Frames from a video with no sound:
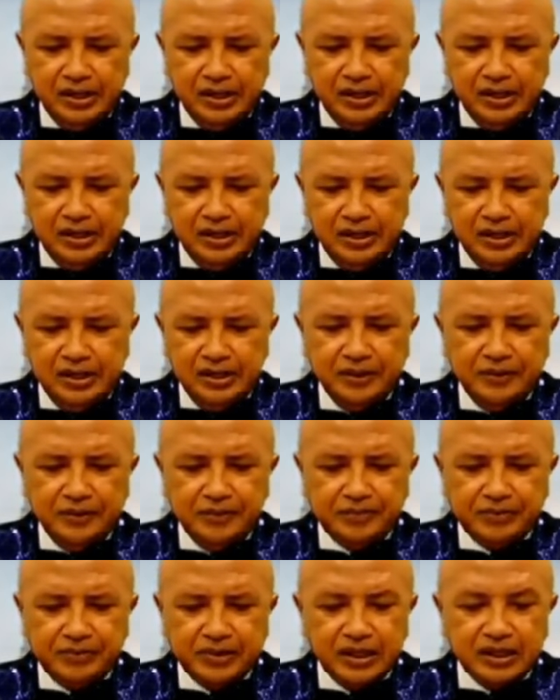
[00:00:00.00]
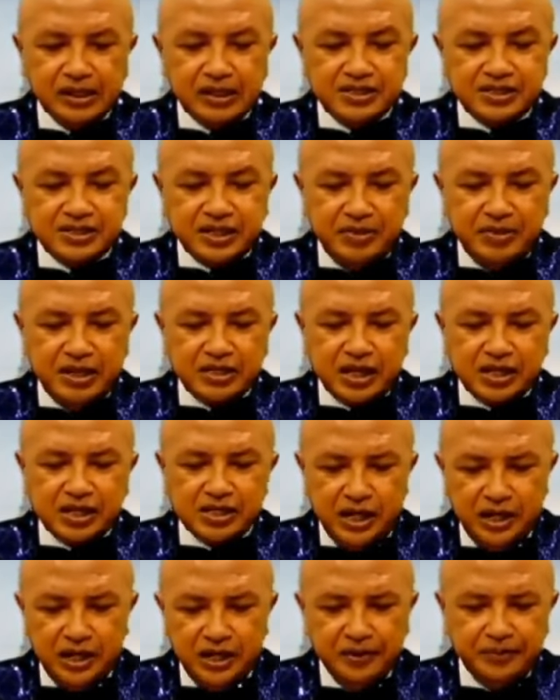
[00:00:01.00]
These are the
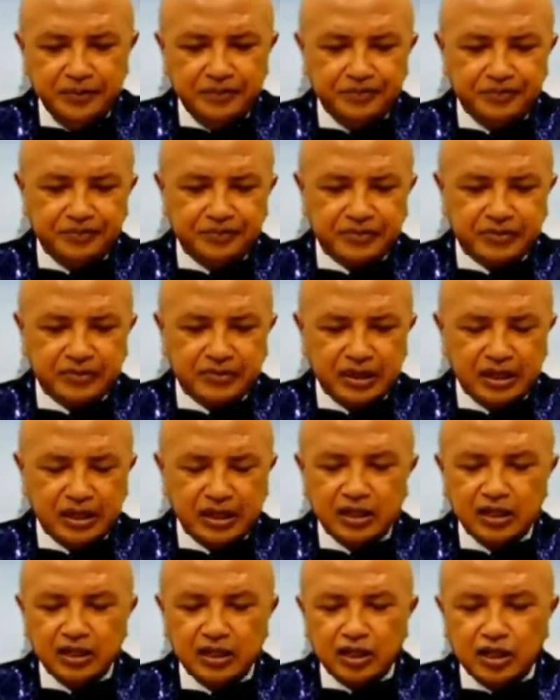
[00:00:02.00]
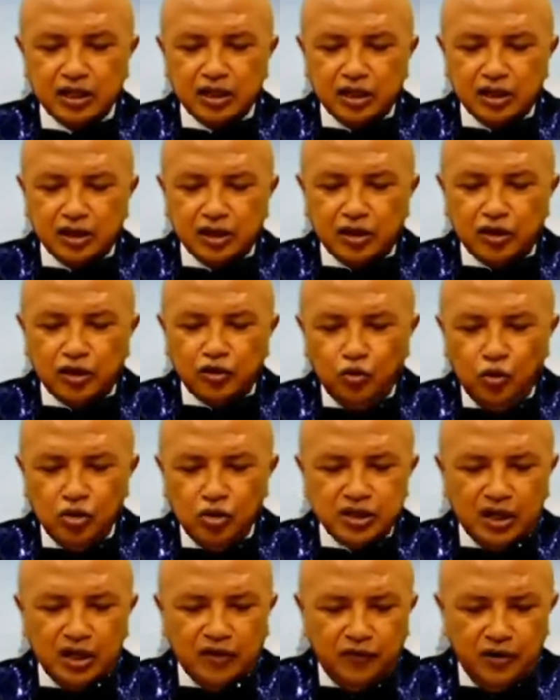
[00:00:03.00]
messengers,
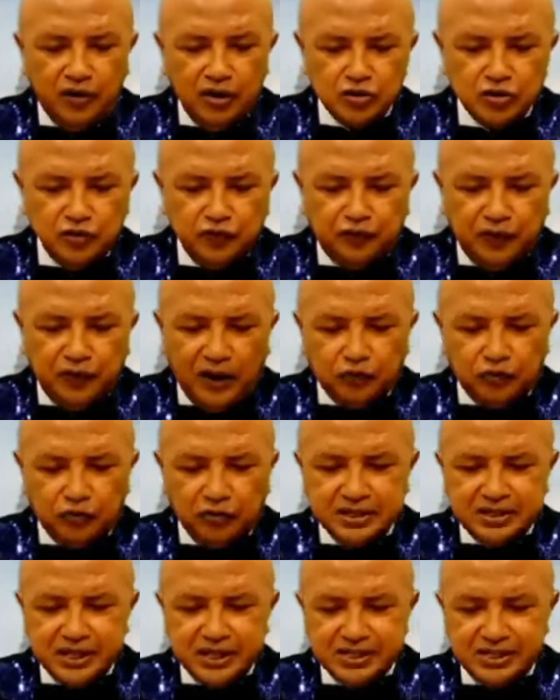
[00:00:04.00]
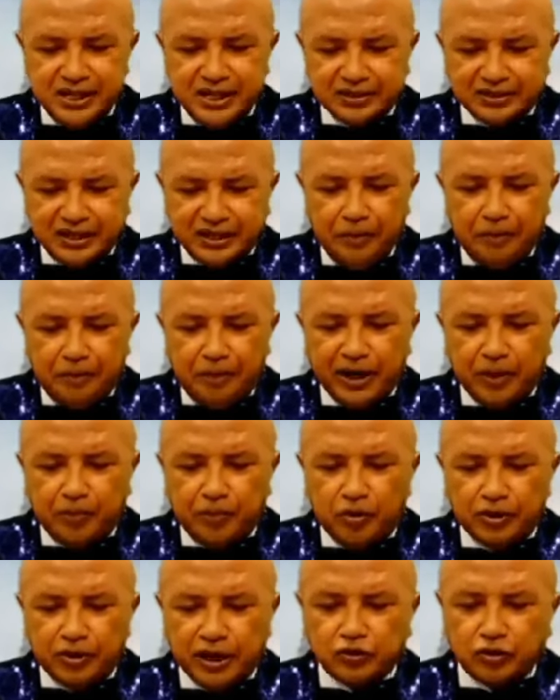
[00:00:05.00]
some of whom we gave an
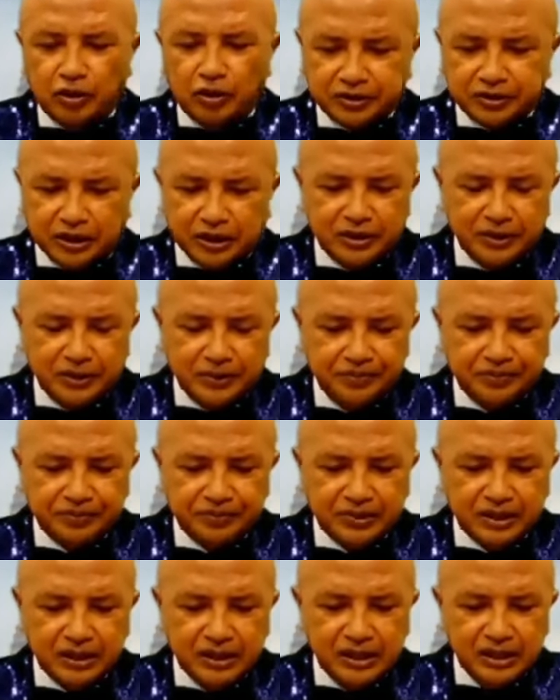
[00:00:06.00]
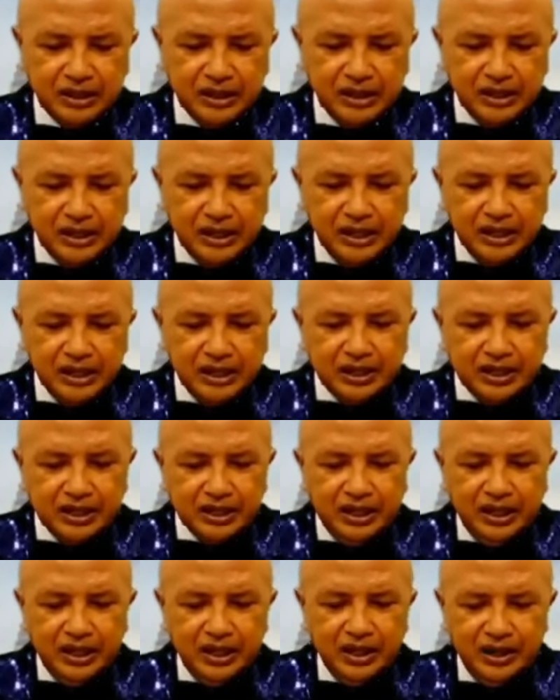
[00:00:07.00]
advantage over others.
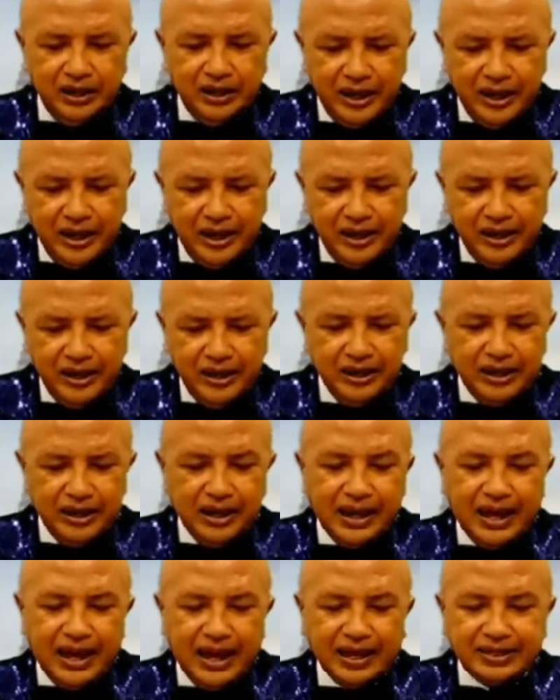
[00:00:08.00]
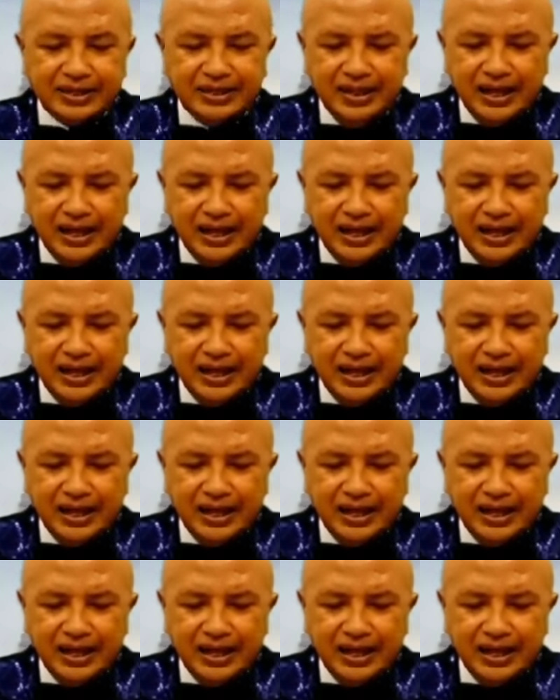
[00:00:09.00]
Of them are those